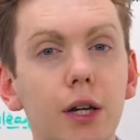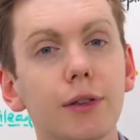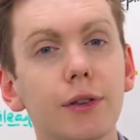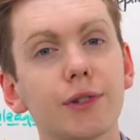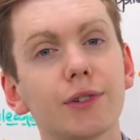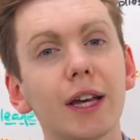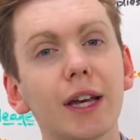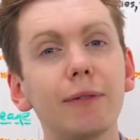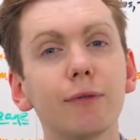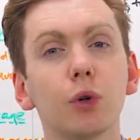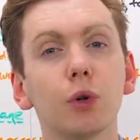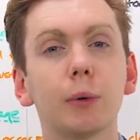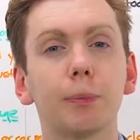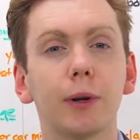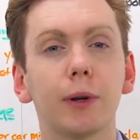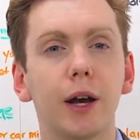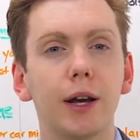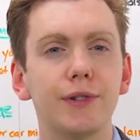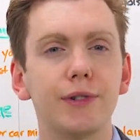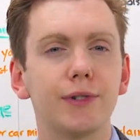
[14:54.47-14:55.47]
The same rule
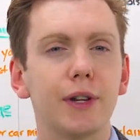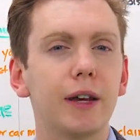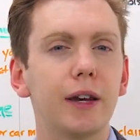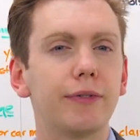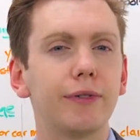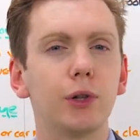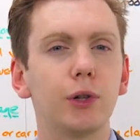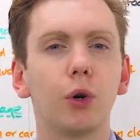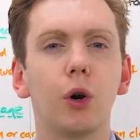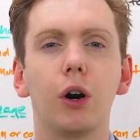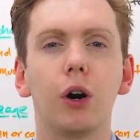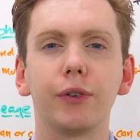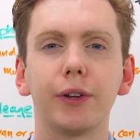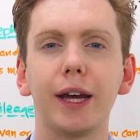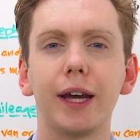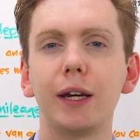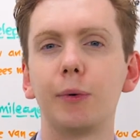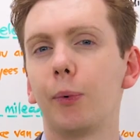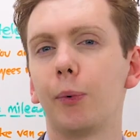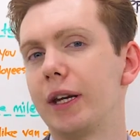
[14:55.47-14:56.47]
applies if you're on
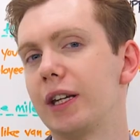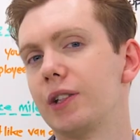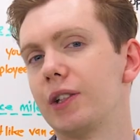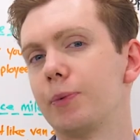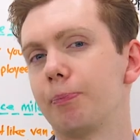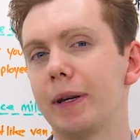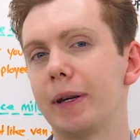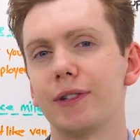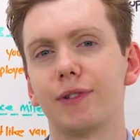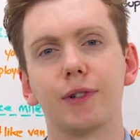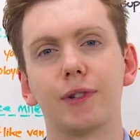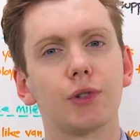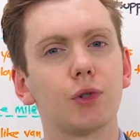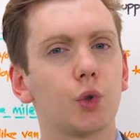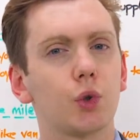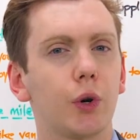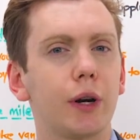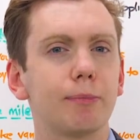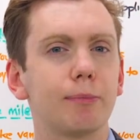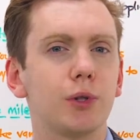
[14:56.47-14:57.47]
a week's business
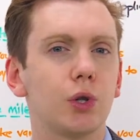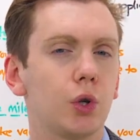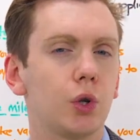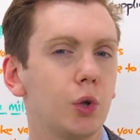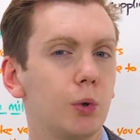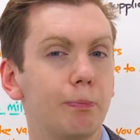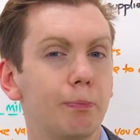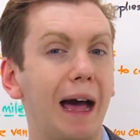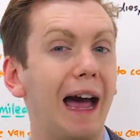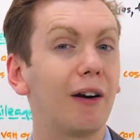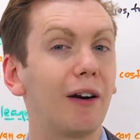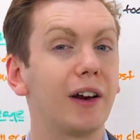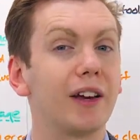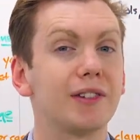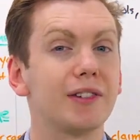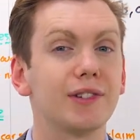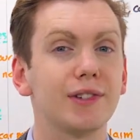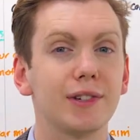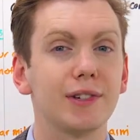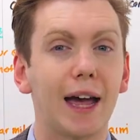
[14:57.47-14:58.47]
trip to
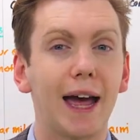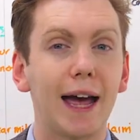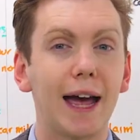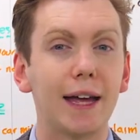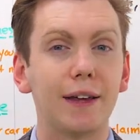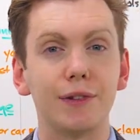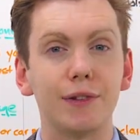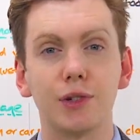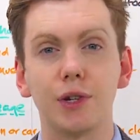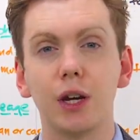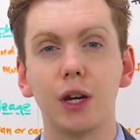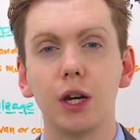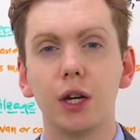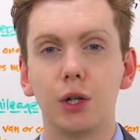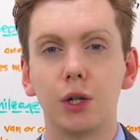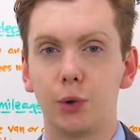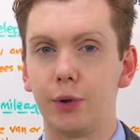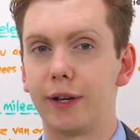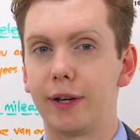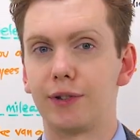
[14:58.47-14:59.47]
Paris and
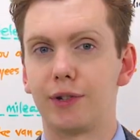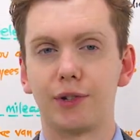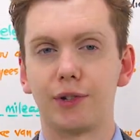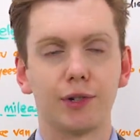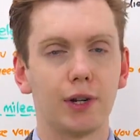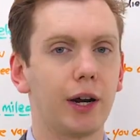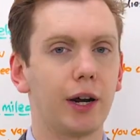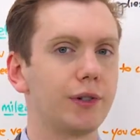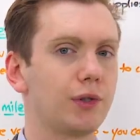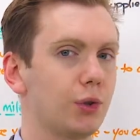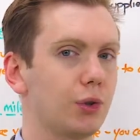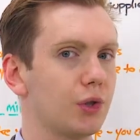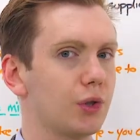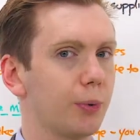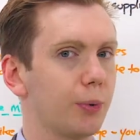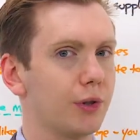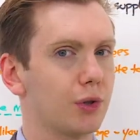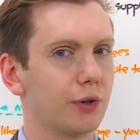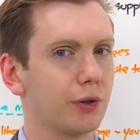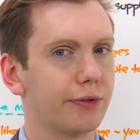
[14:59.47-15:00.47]
you then decide to
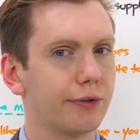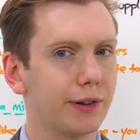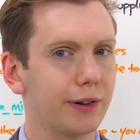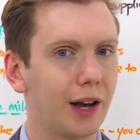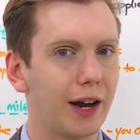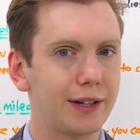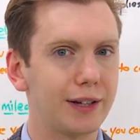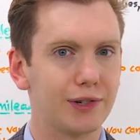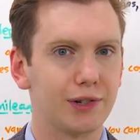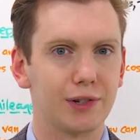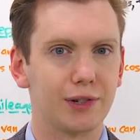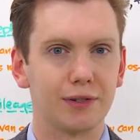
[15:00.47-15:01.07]
switch your flights